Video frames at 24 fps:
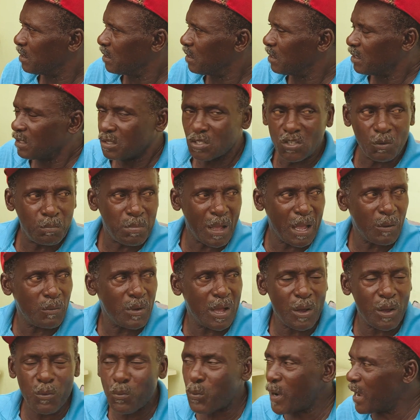You buy
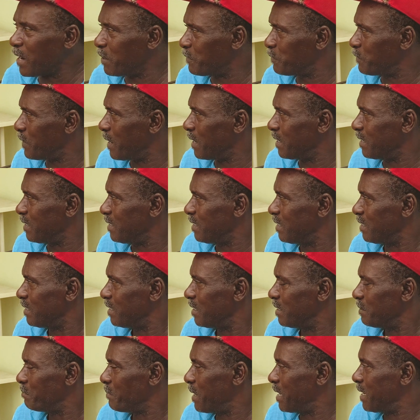one white van.
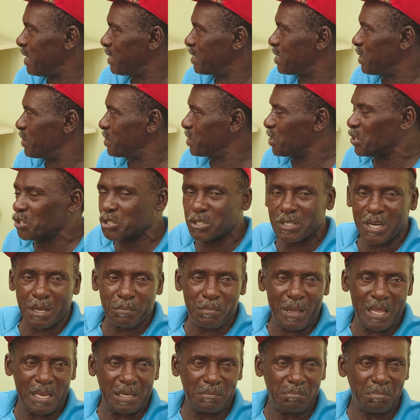Man, I tell you, you should have
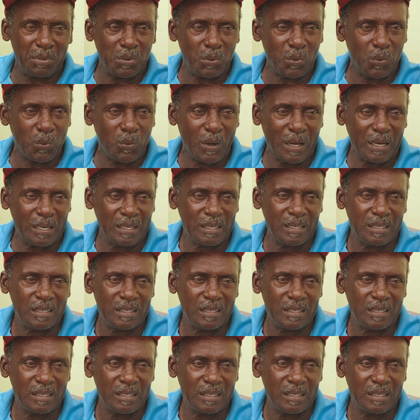buy the blue one.